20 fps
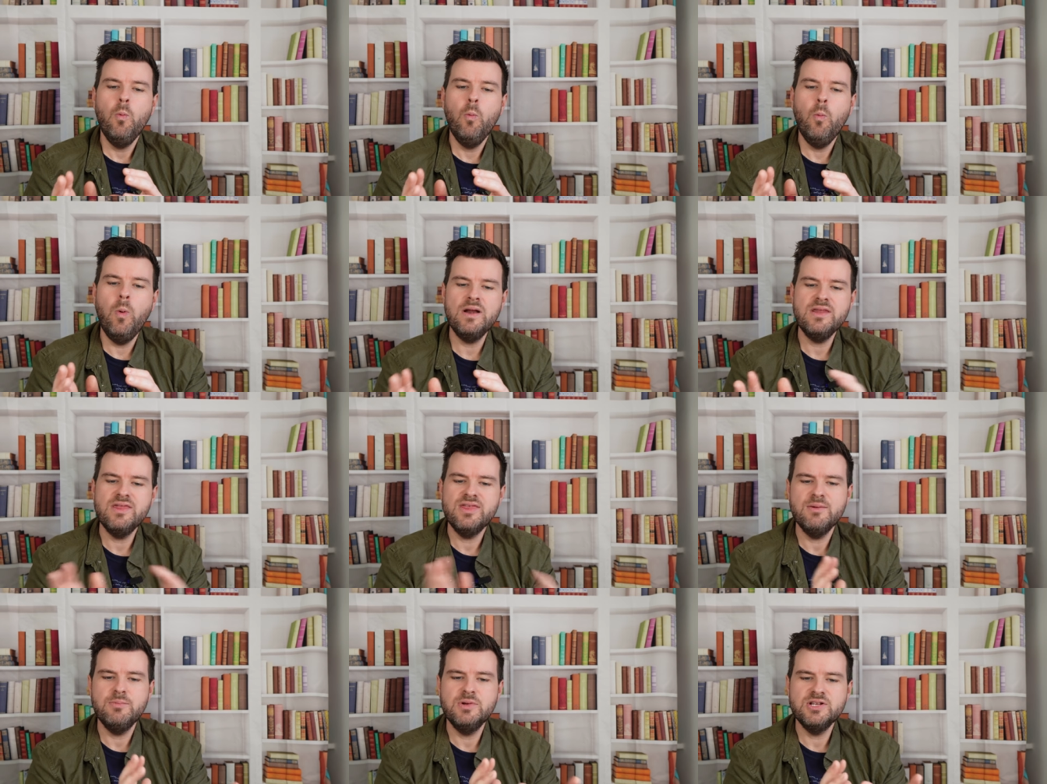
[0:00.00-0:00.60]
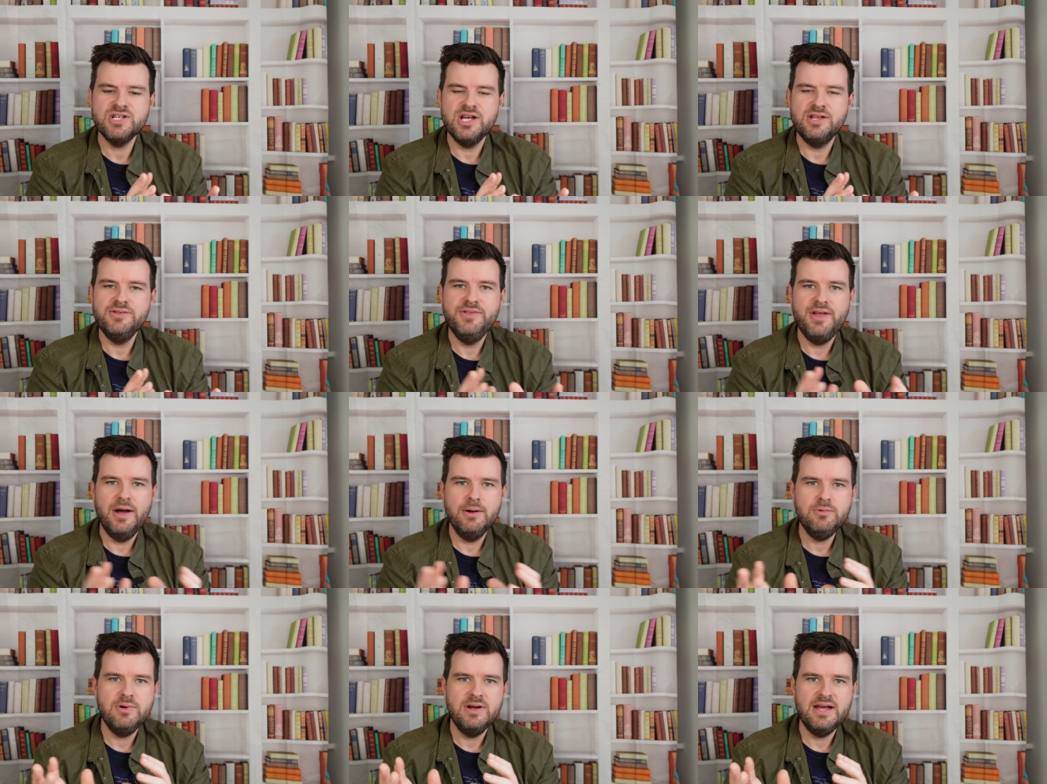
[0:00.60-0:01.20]
one thing which I'll
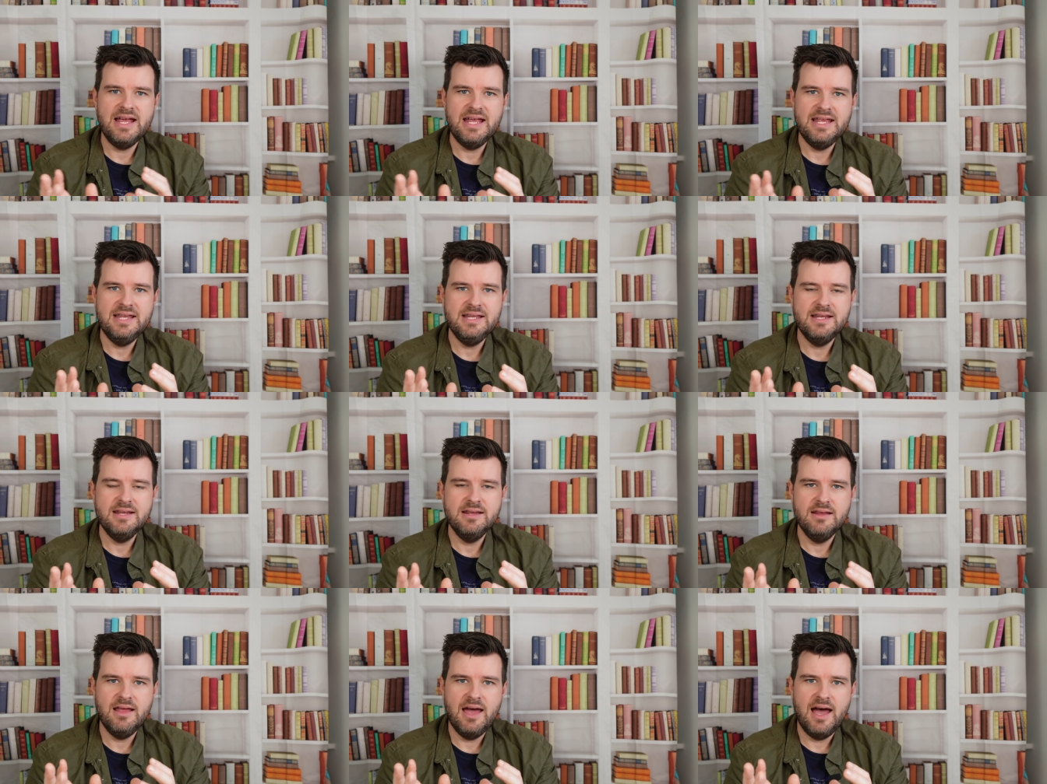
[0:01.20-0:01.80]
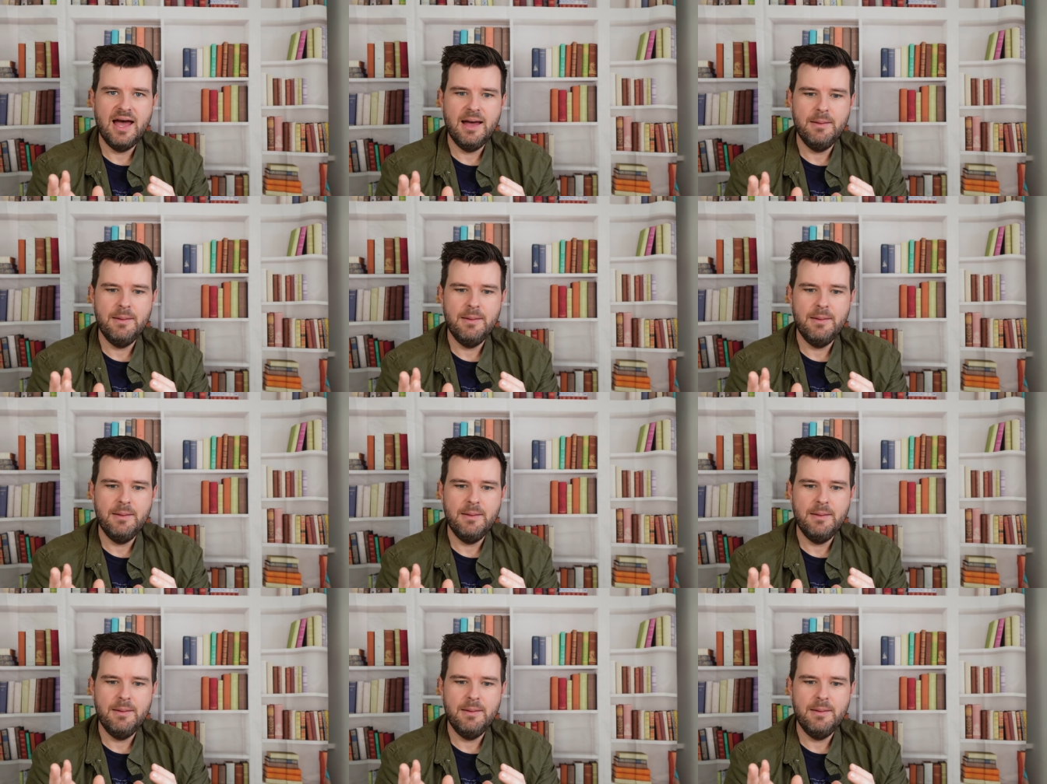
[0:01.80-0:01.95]
know in